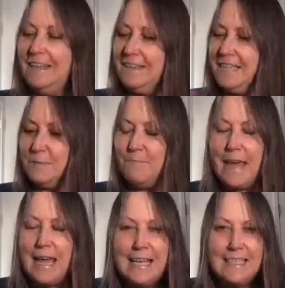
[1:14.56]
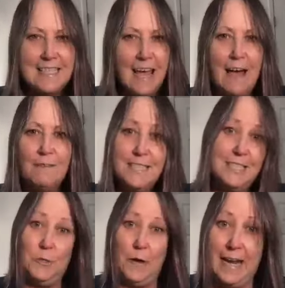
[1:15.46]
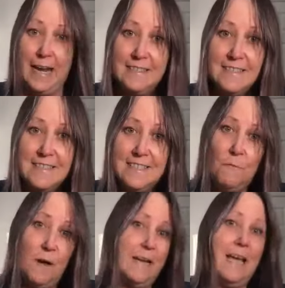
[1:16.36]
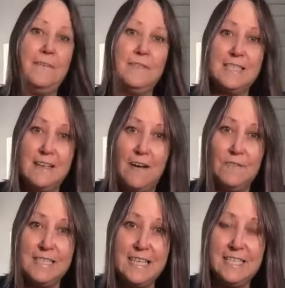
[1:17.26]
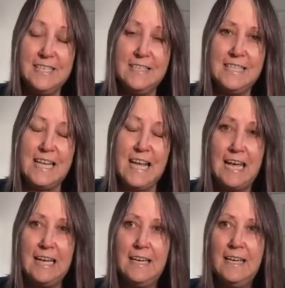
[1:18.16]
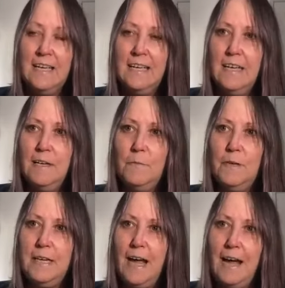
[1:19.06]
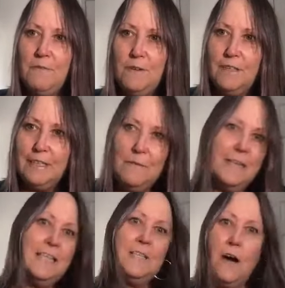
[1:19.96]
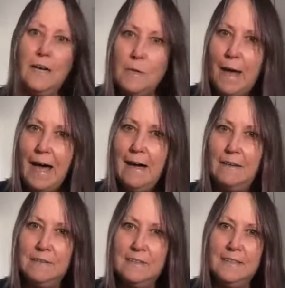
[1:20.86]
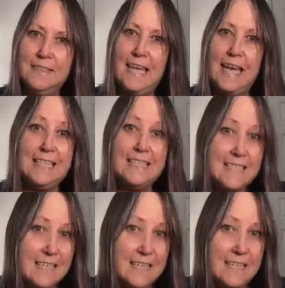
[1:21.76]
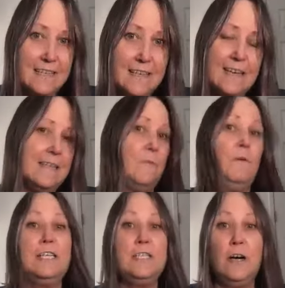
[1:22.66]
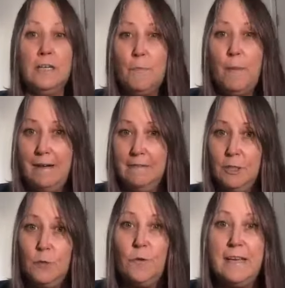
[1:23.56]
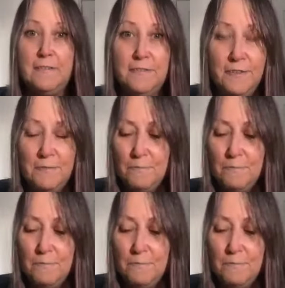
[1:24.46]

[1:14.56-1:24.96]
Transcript: this may sound strange to want to have this conversation today, but I really want to talk about legacy and I want to talk about grief.